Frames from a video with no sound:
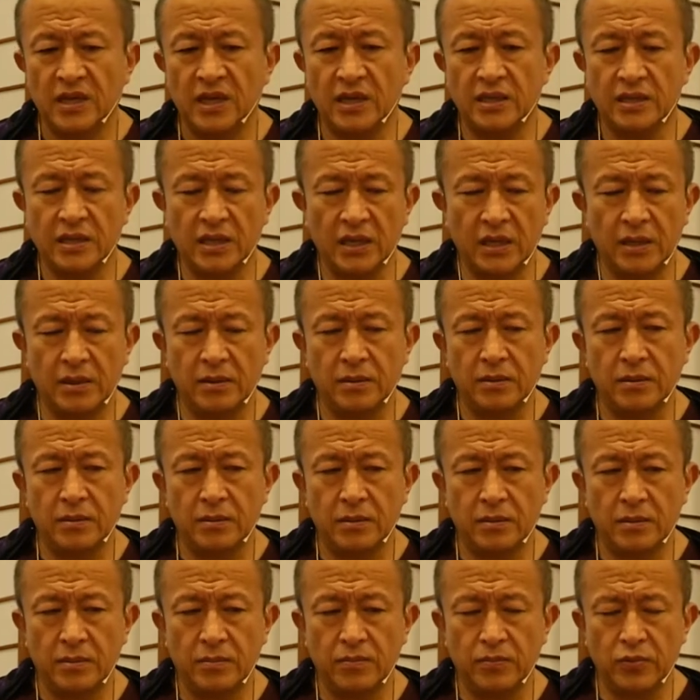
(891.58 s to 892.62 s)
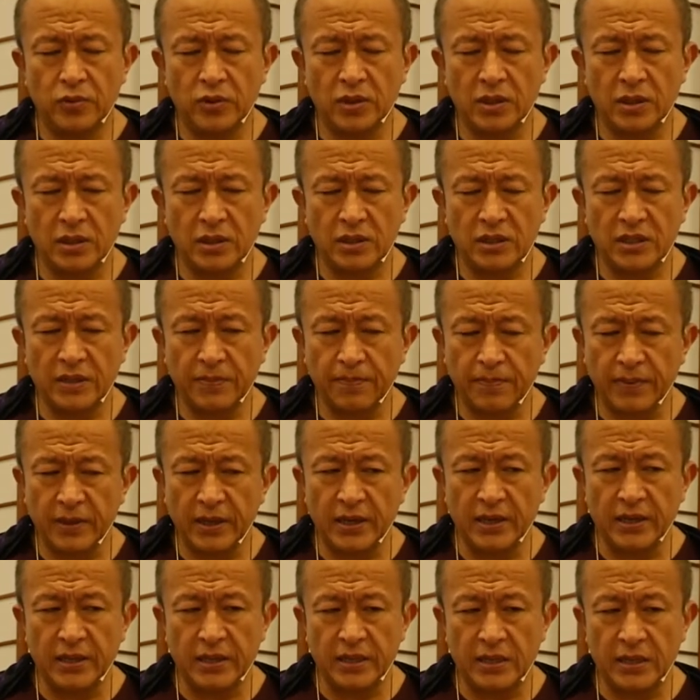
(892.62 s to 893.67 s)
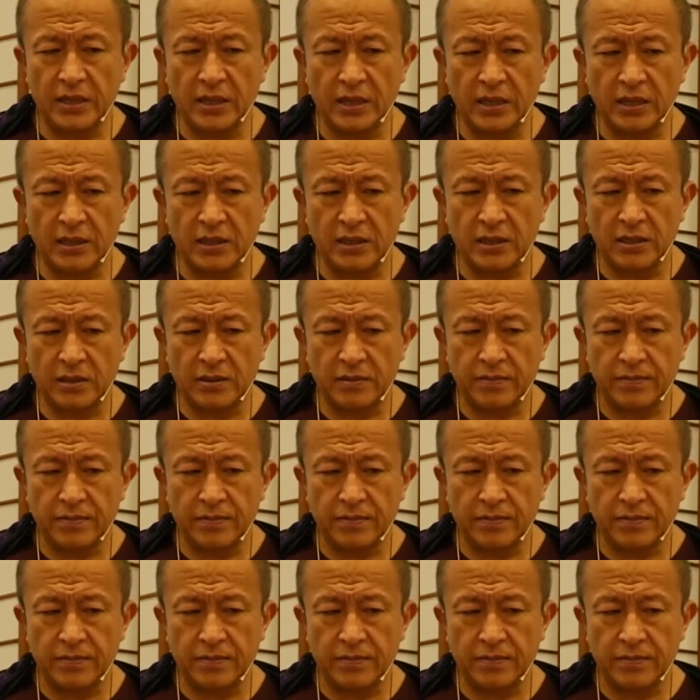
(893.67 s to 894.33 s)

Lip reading: And then Buddha replied that